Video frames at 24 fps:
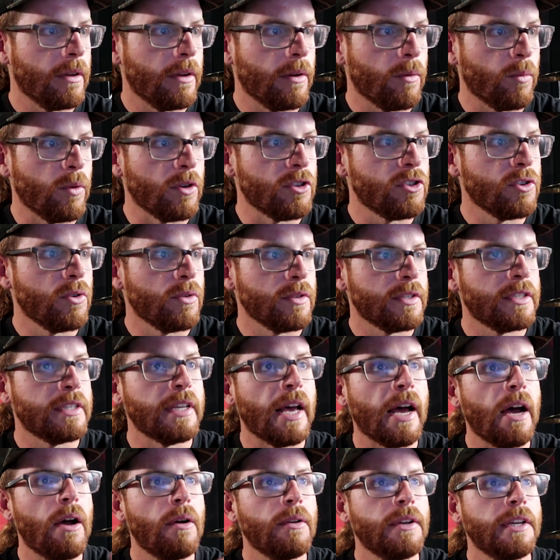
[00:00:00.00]
original
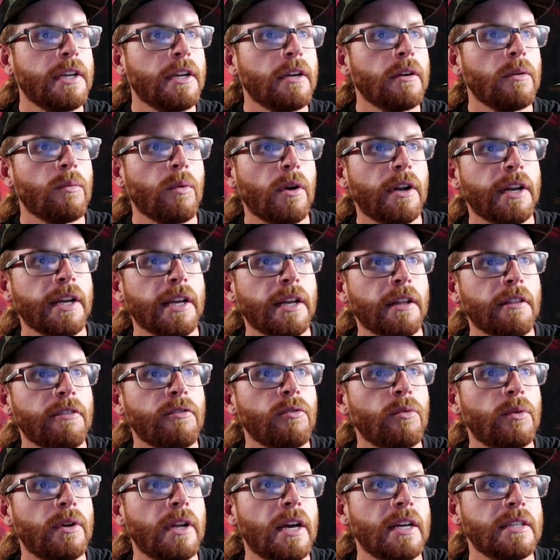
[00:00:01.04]
sound here, running it
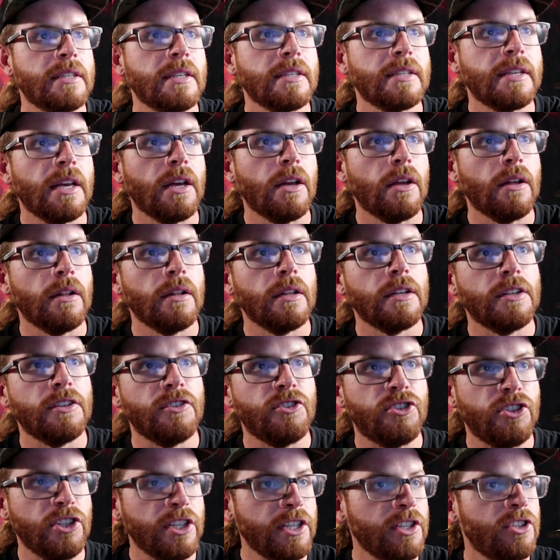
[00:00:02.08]
through an SSL
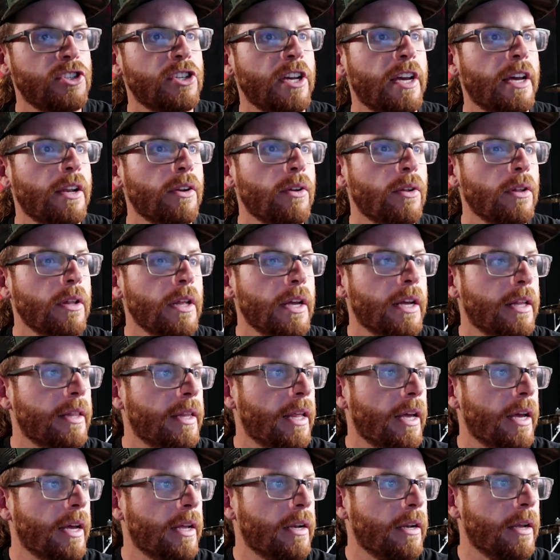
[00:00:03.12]
G channel, and
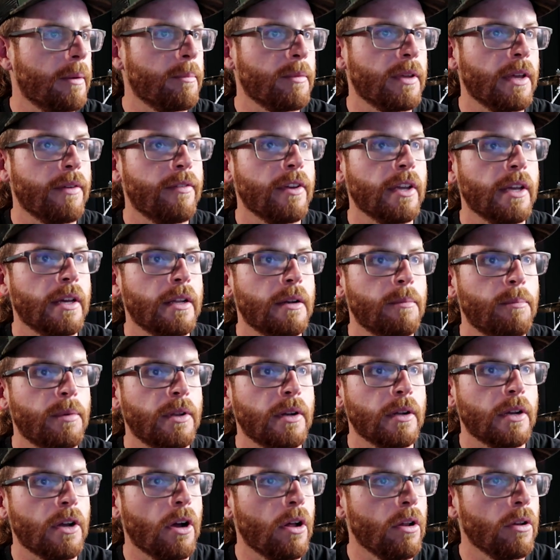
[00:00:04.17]
then I'm giving it a bit
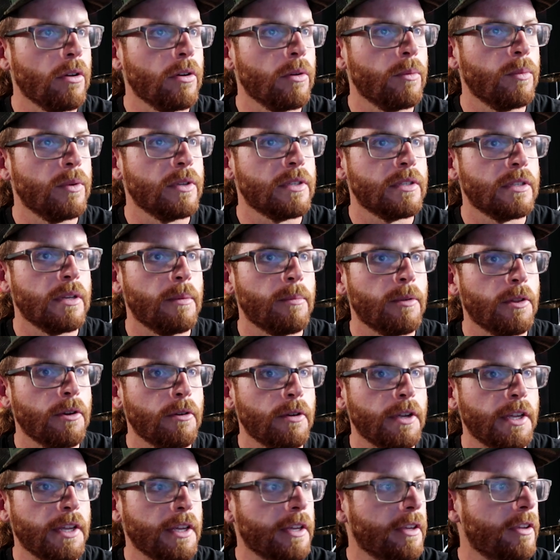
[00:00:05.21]
of color with some of
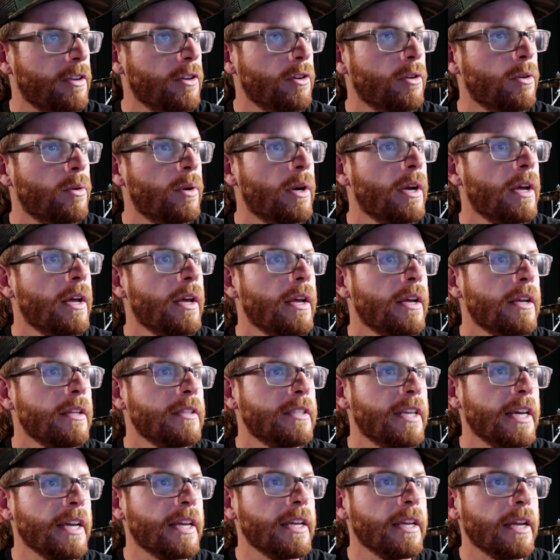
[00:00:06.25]
their EQ,
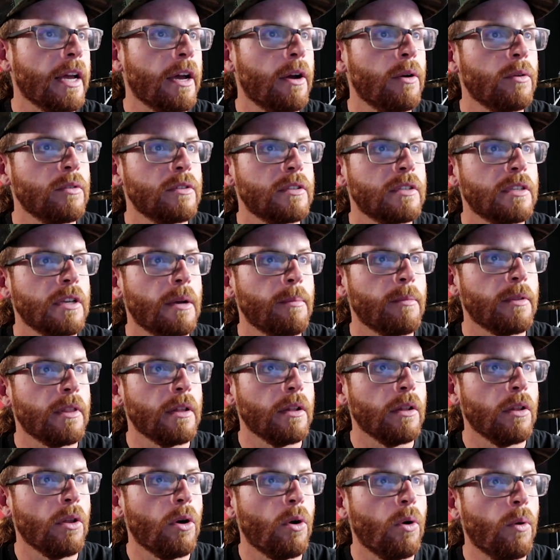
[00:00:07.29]
taking out some of the
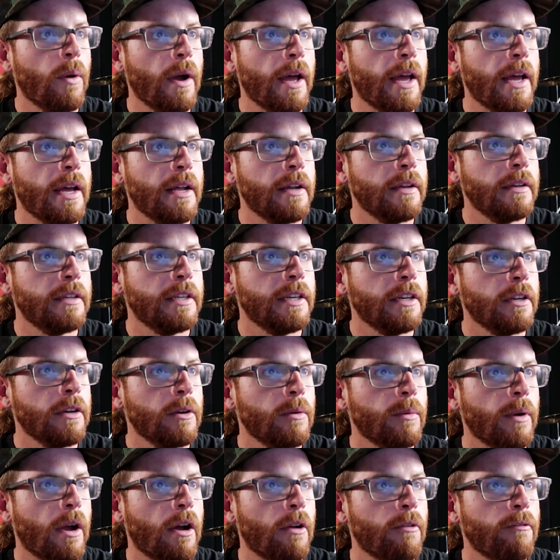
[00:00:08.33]
low end here
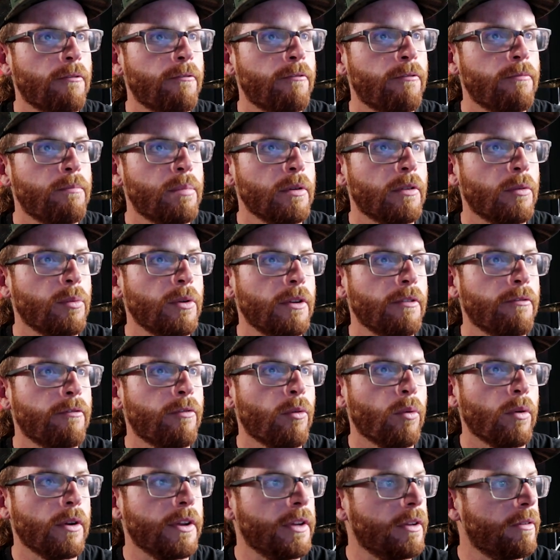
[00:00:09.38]
around between
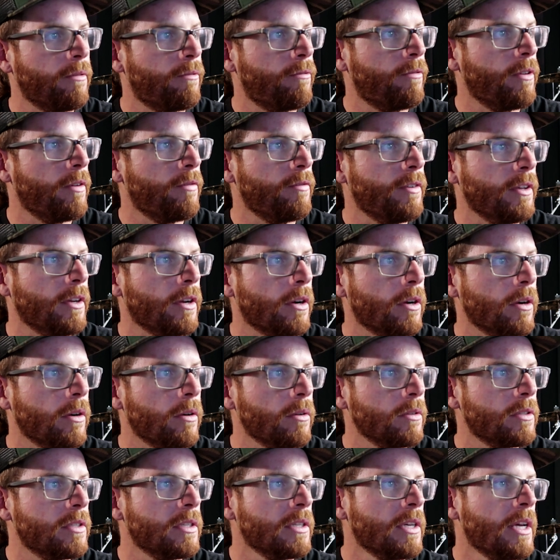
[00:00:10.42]
40 and 50
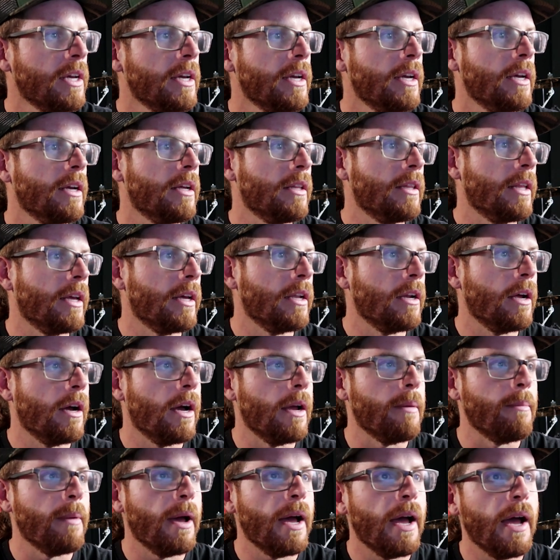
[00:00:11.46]
hertz, and then
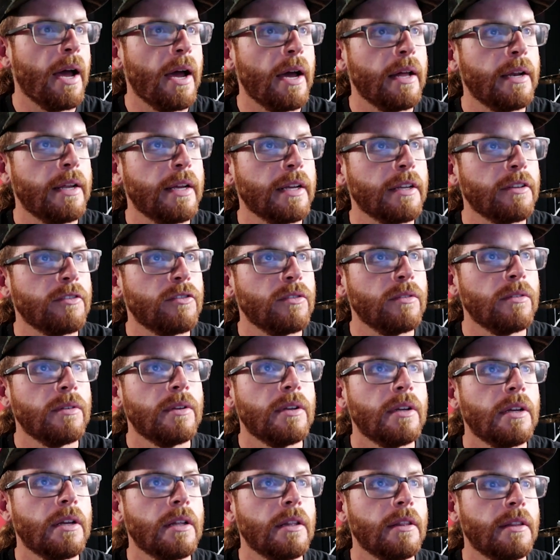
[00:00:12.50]
I'm adding
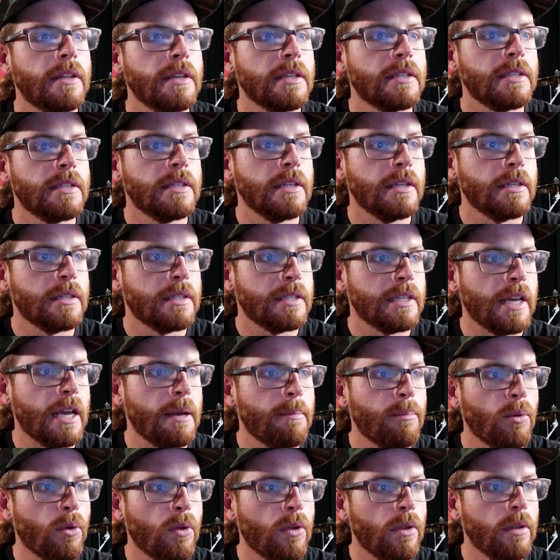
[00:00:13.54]
this
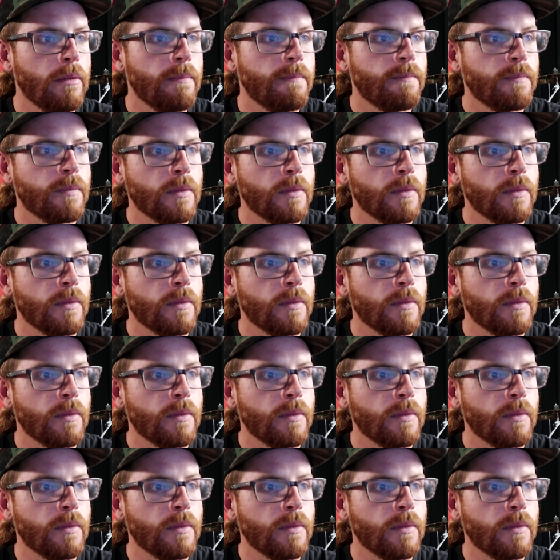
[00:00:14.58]
sample